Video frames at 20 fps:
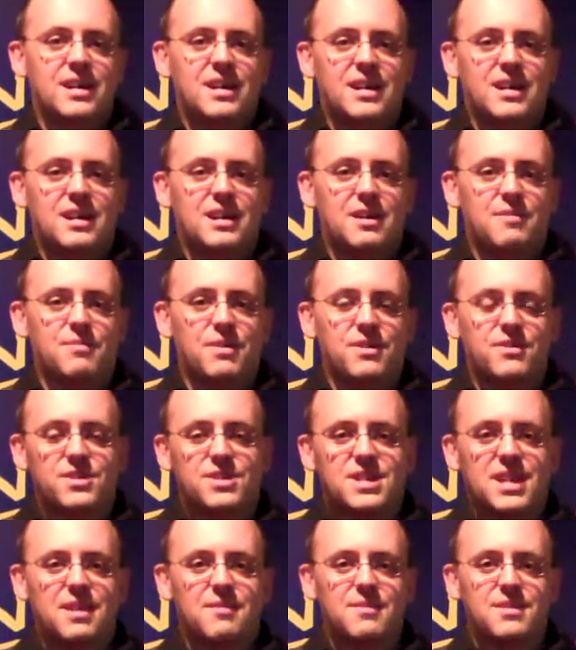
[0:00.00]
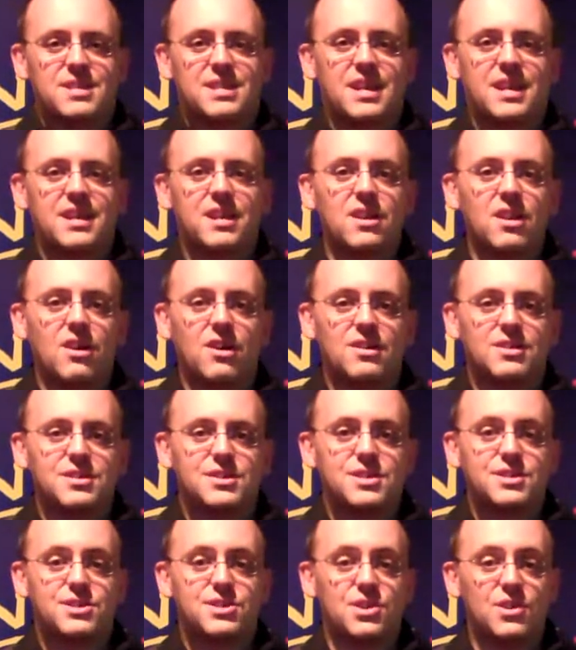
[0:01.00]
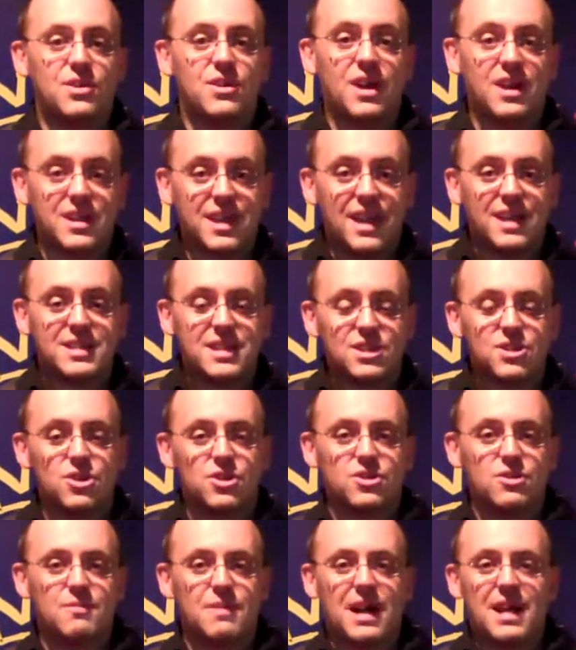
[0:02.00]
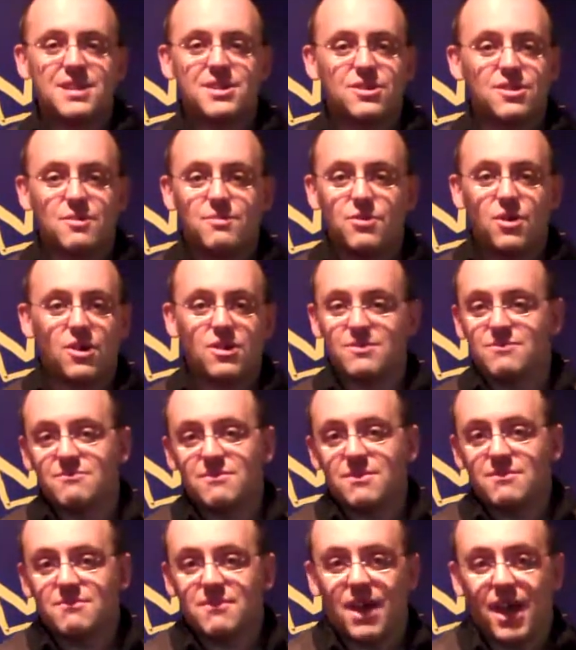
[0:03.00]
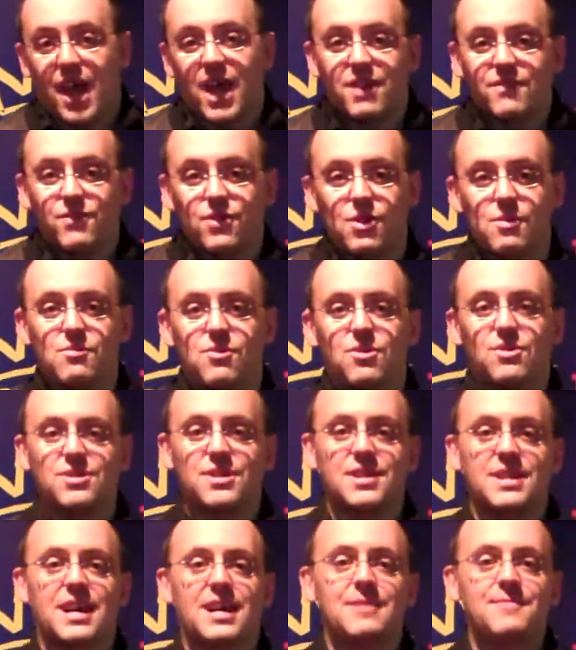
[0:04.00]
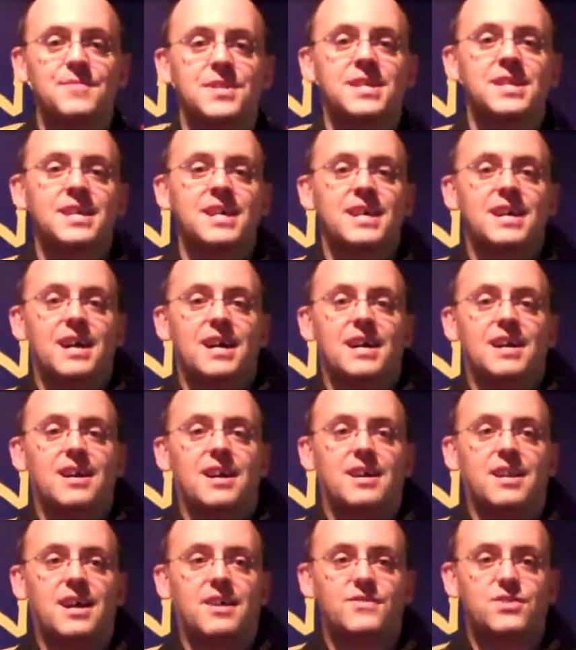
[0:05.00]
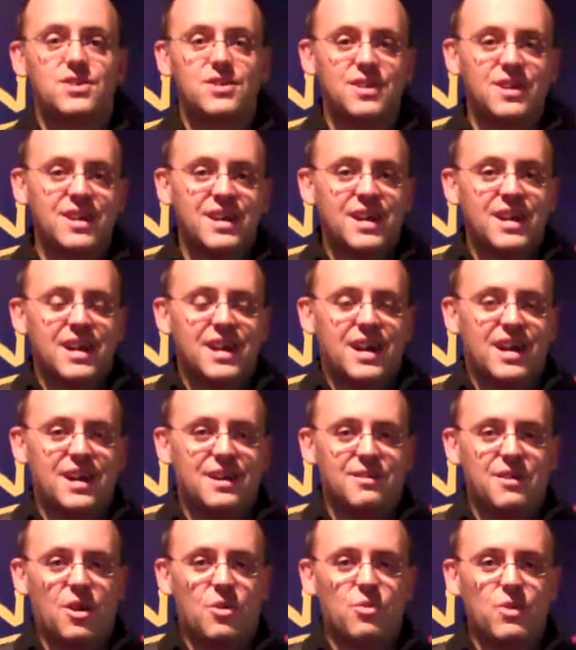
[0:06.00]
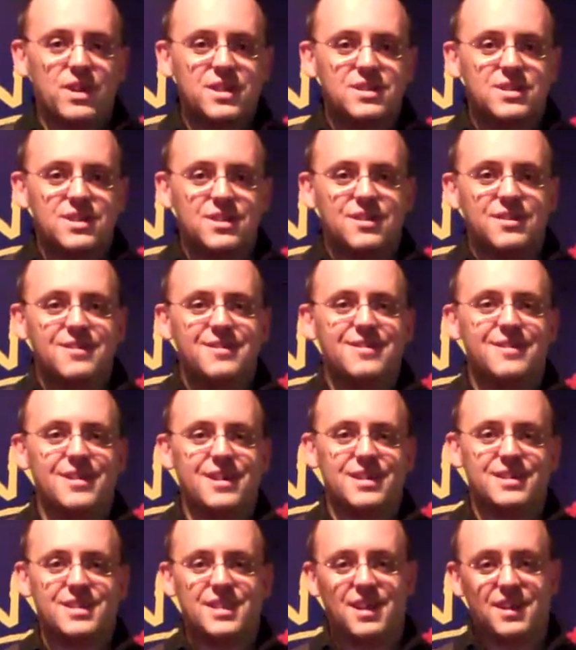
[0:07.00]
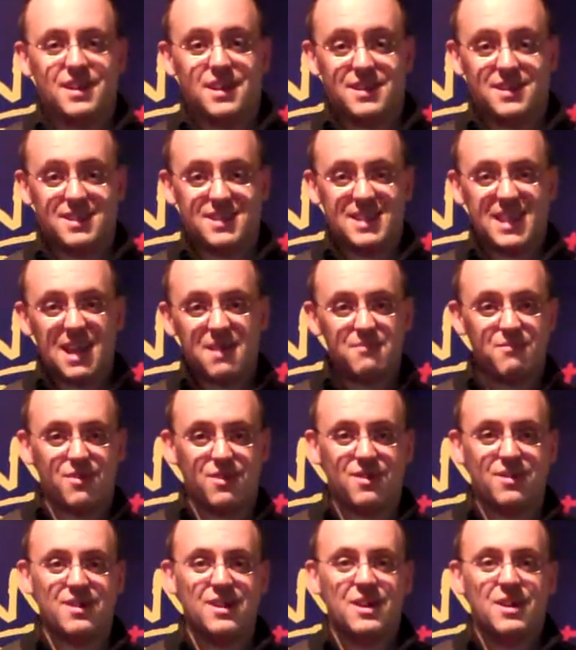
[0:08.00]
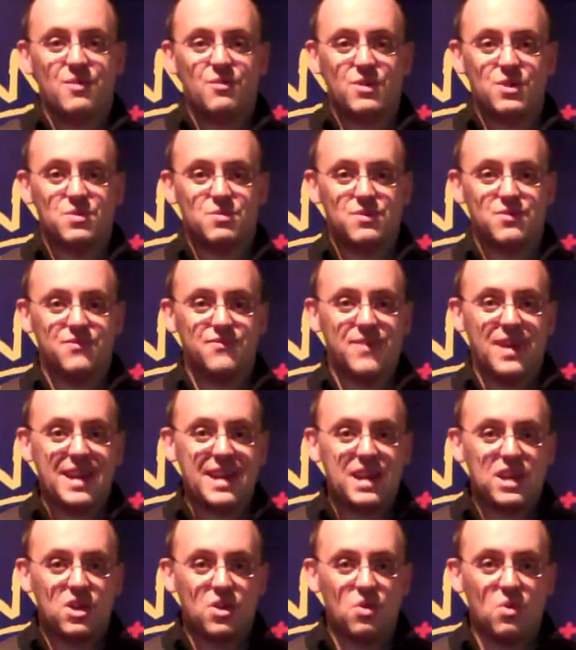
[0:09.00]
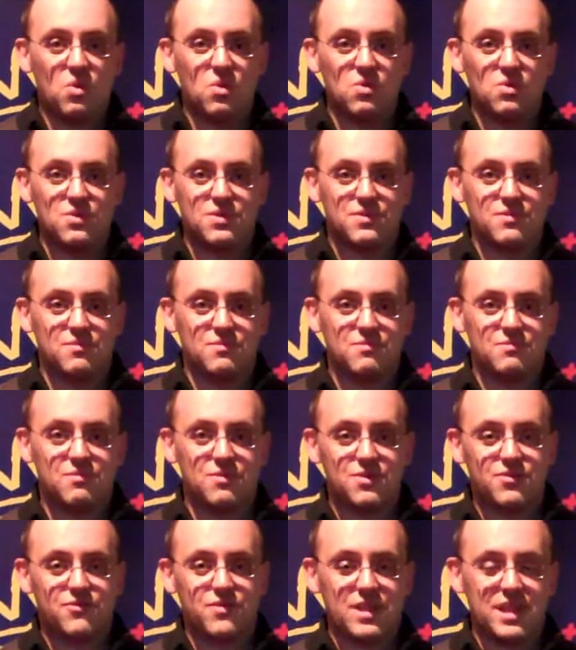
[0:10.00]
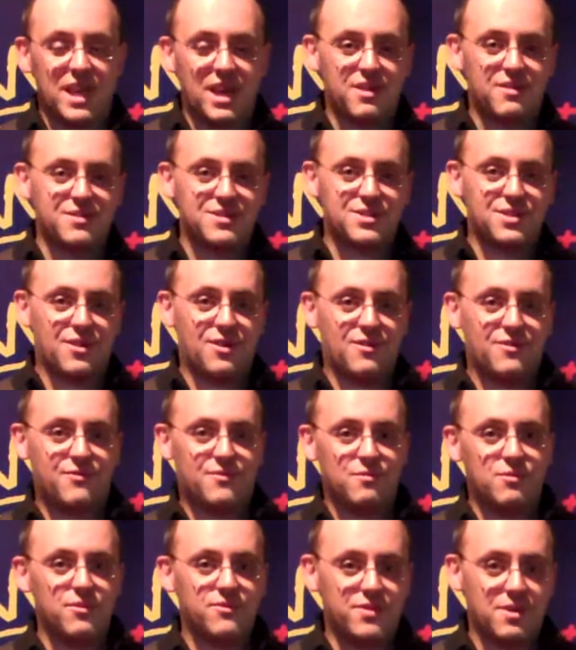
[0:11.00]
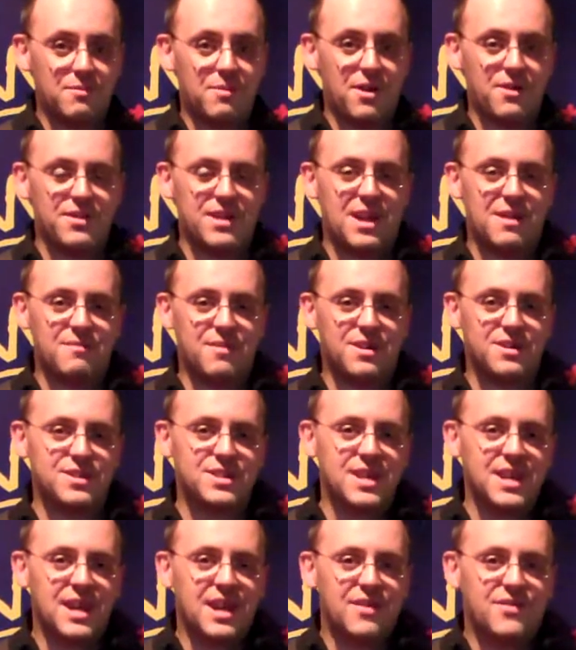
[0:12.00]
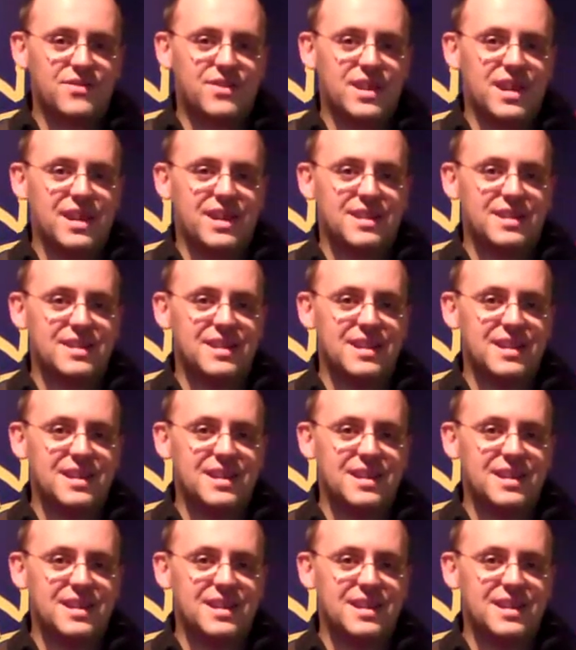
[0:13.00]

about the same as I'd lost. So I guess that's not too bad. Could have put on a heck of a lot more than that. And after a winter, and certainly a December, which was very cold and wasn't really out sort of moving about that much, then